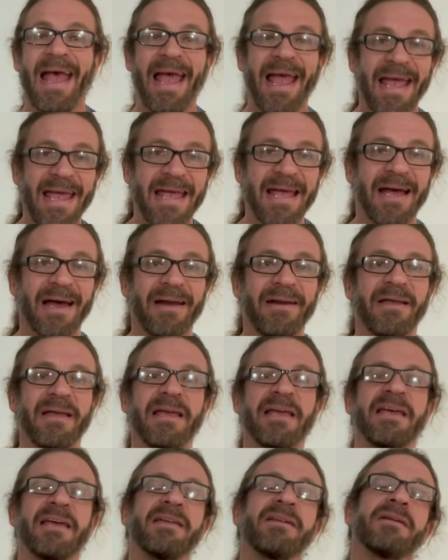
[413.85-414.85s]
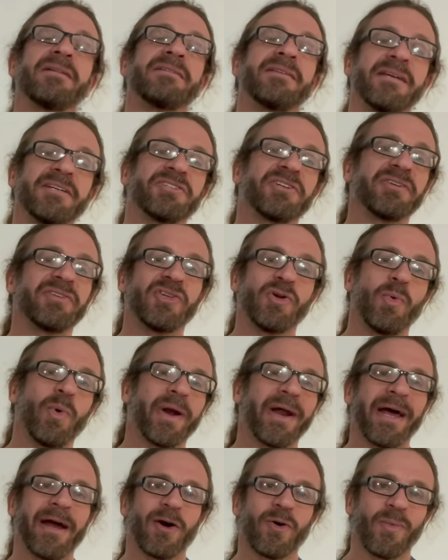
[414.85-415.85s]
And in addition to what
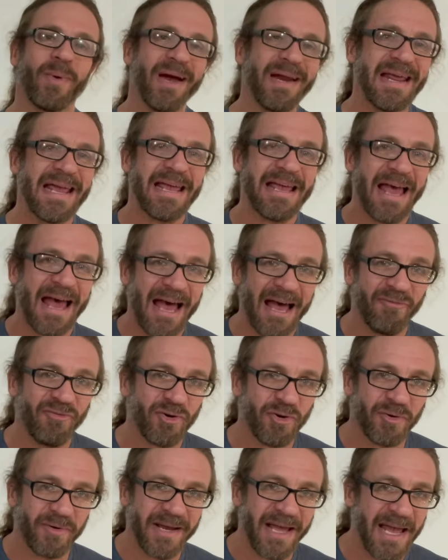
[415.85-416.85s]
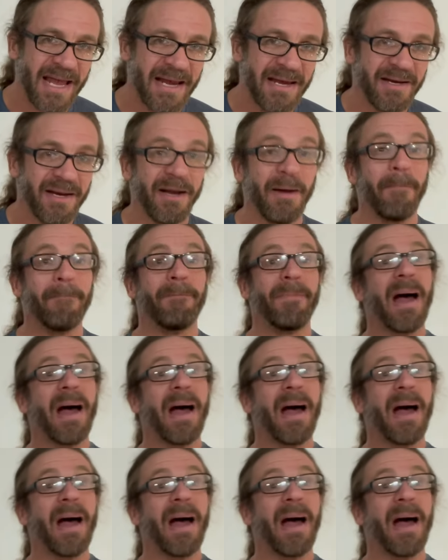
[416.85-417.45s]
I already have created,